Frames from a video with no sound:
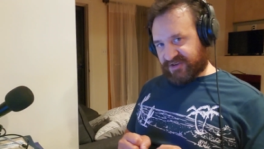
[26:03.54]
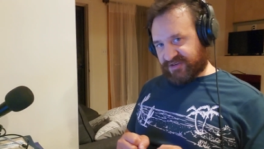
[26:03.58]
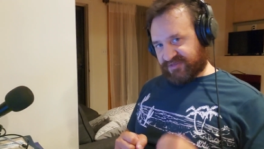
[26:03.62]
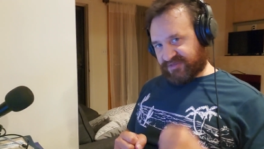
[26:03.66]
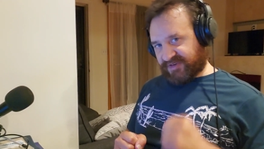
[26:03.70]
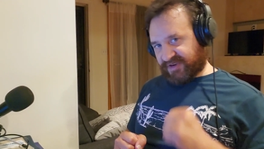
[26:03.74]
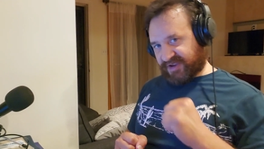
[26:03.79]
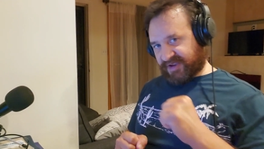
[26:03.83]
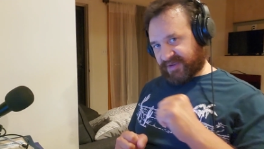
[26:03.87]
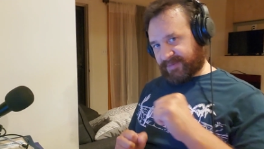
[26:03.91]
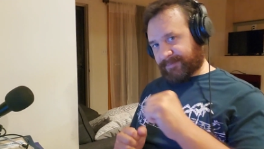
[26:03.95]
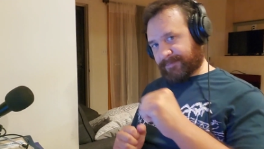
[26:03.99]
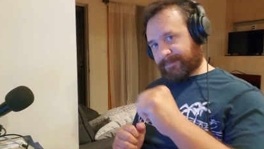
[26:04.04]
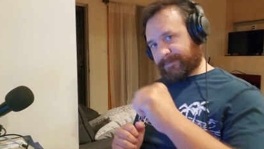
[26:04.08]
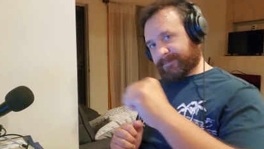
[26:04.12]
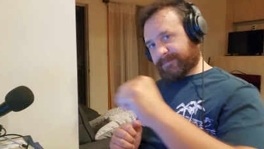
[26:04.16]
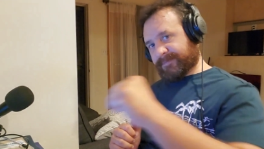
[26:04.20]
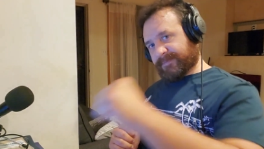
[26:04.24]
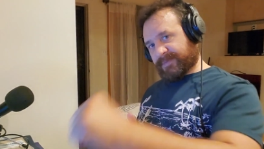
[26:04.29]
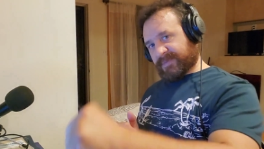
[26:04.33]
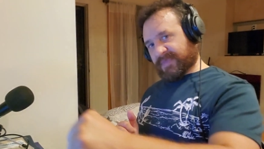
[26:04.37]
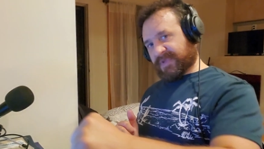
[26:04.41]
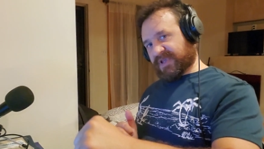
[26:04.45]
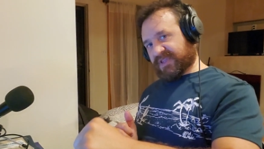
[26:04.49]
if I
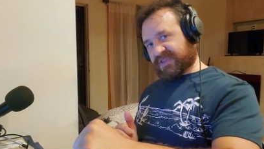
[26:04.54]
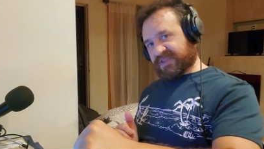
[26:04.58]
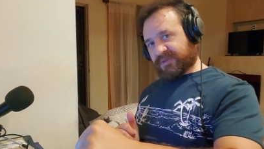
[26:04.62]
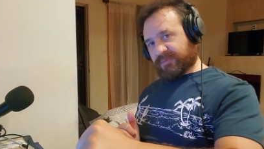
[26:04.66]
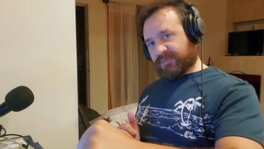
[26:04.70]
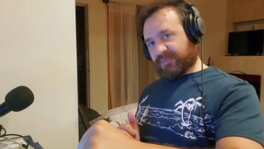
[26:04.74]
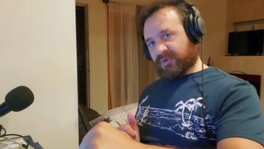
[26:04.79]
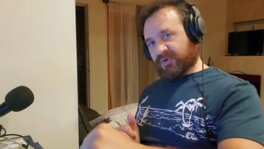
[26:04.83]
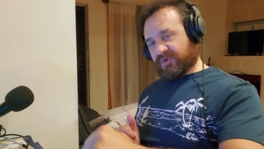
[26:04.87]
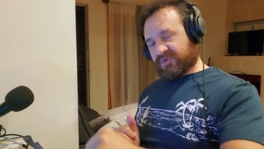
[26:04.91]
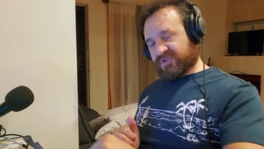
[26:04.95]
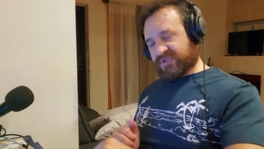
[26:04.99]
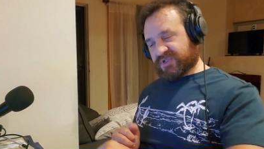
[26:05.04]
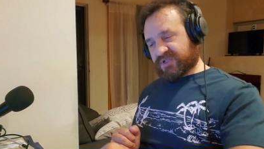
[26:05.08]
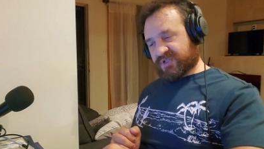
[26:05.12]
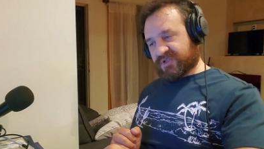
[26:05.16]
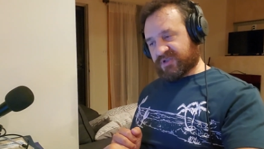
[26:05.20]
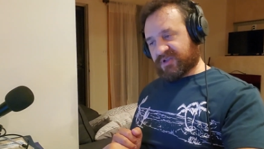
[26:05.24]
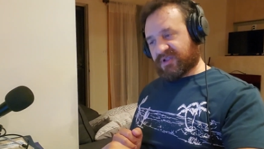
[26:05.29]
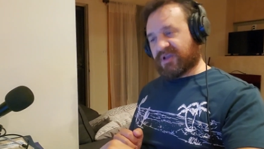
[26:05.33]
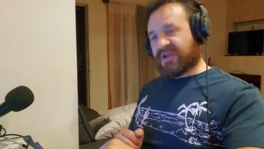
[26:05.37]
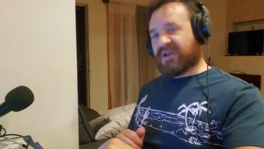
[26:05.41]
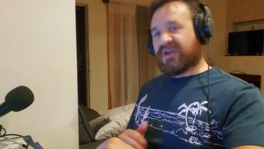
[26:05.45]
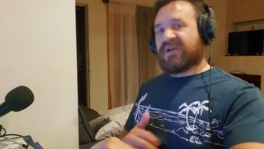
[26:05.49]
hit the
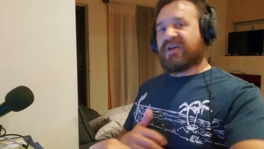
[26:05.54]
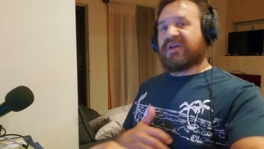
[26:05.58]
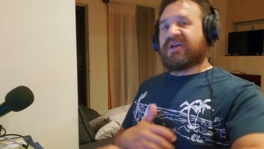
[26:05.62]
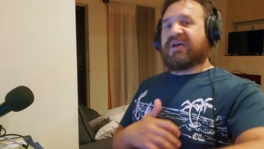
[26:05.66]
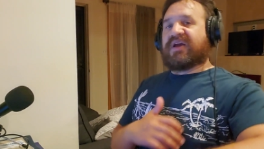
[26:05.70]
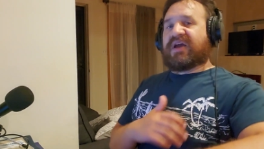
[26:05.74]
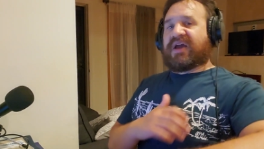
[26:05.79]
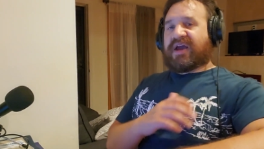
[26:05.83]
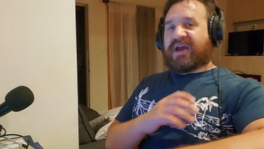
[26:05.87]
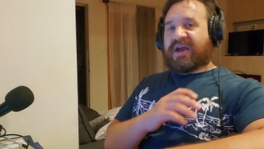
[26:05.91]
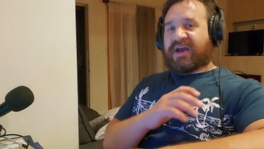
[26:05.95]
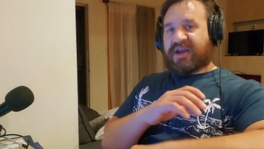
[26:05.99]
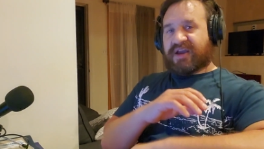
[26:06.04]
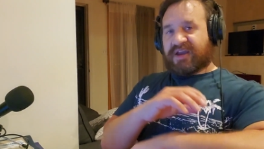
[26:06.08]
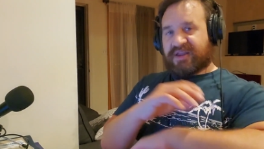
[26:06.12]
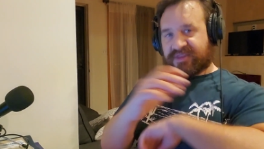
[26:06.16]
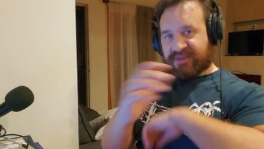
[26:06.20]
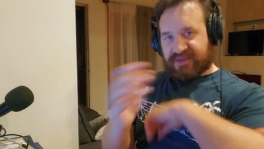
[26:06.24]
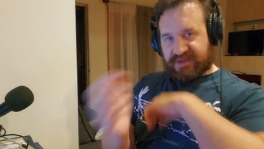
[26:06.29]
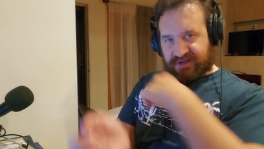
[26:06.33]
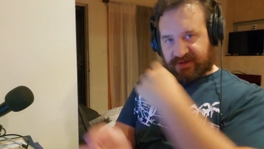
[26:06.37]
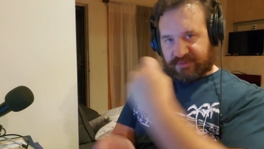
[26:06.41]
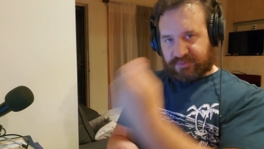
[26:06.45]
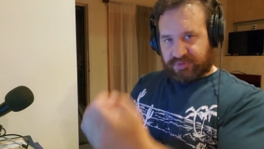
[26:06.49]
person and
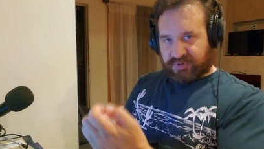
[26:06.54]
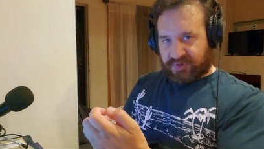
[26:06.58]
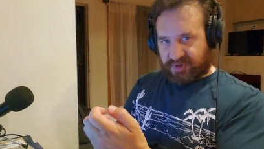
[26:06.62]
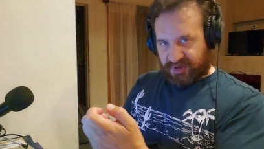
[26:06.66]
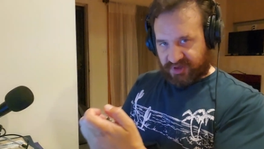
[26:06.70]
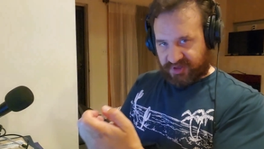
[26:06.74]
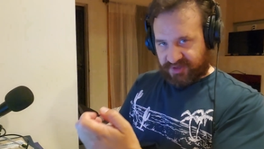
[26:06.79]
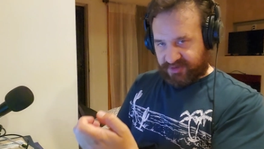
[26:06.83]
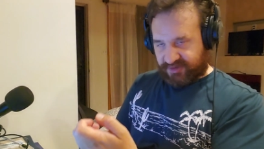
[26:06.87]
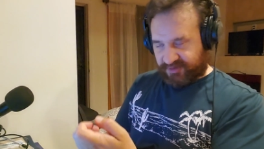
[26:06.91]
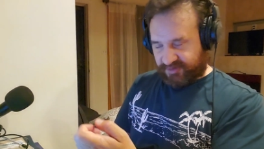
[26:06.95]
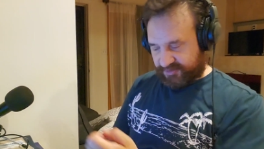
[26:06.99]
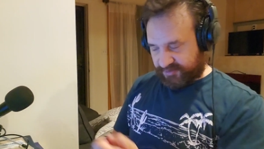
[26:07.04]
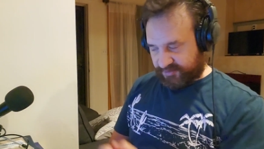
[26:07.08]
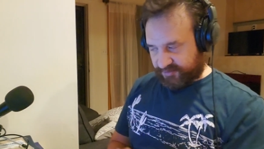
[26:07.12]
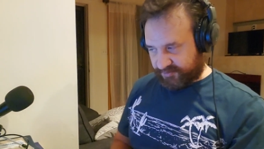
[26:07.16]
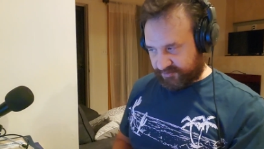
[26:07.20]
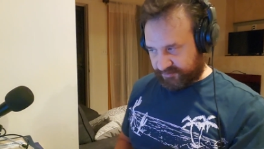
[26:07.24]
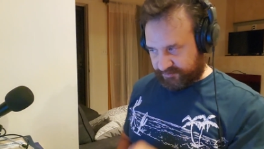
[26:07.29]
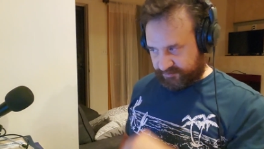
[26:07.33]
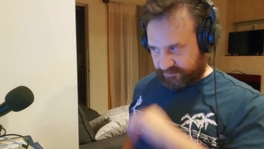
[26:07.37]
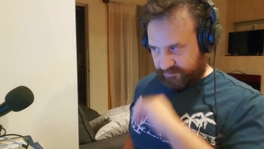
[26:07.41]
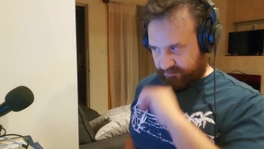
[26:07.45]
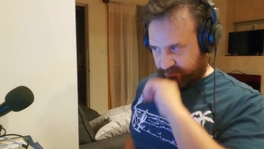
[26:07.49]
then apply the
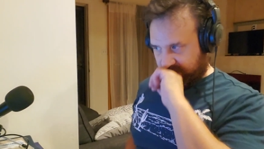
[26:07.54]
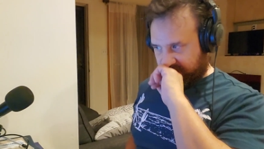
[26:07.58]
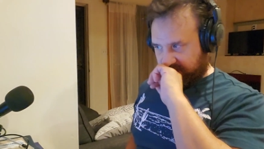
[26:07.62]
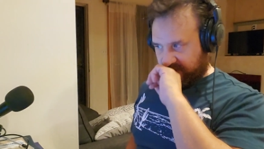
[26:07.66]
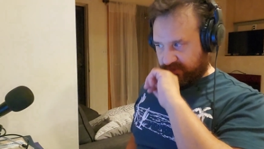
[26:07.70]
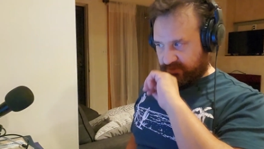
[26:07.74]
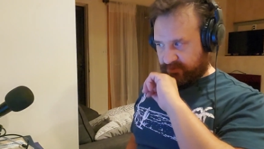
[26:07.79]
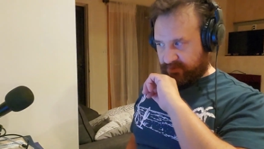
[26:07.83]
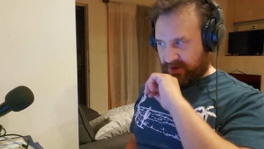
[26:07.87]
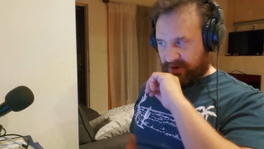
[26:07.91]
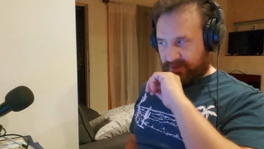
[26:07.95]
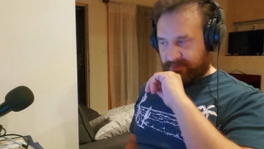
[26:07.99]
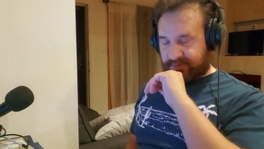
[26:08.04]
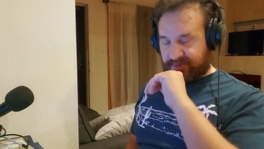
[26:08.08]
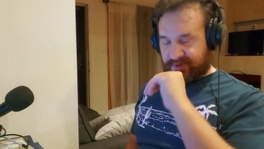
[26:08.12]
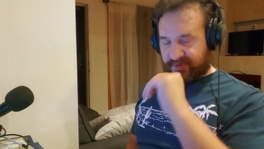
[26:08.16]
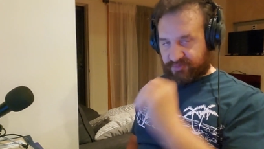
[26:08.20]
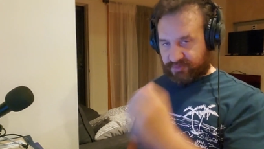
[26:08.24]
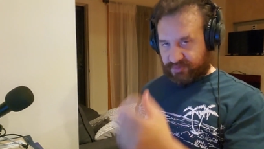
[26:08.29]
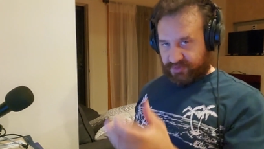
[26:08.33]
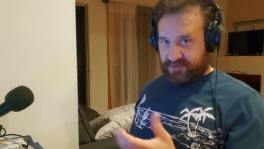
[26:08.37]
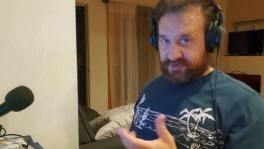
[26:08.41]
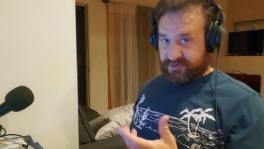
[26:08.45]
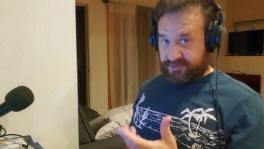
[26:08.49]

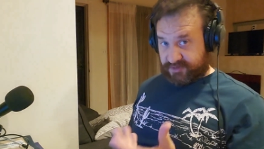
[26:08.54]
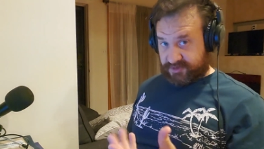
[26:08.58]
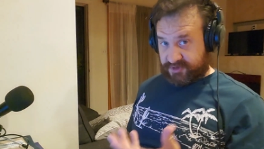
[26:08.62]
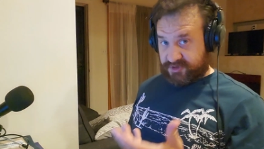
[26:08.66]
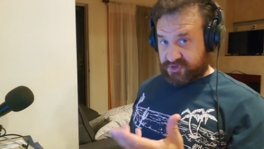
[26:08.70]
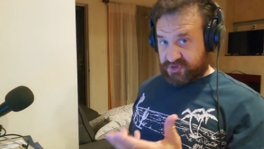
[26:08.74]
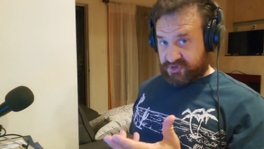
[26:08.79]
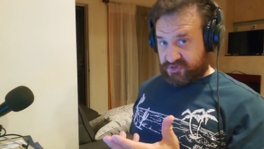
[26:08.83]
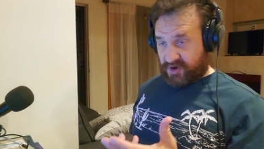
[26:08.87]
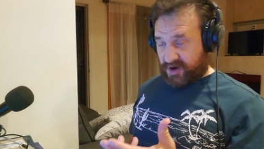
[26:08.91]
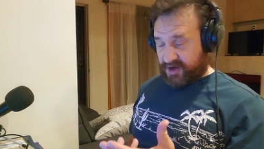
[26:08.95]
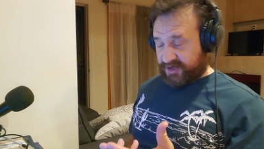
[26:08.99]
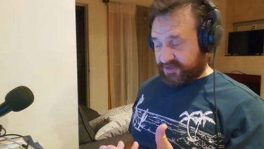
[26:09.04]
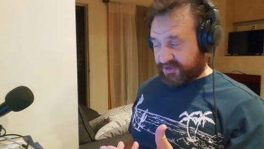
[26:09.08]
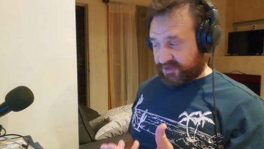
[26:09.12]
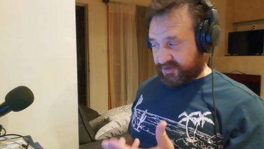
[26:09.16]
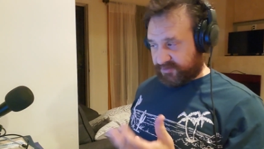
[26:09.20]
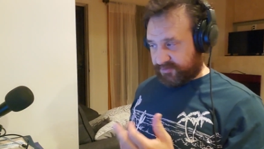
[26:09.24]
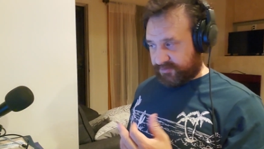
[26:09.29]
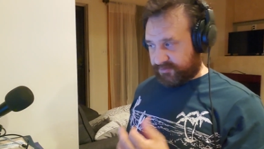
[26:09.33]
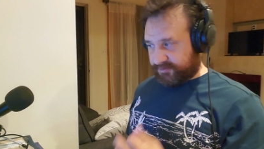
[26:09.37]
grappling while they're distracted.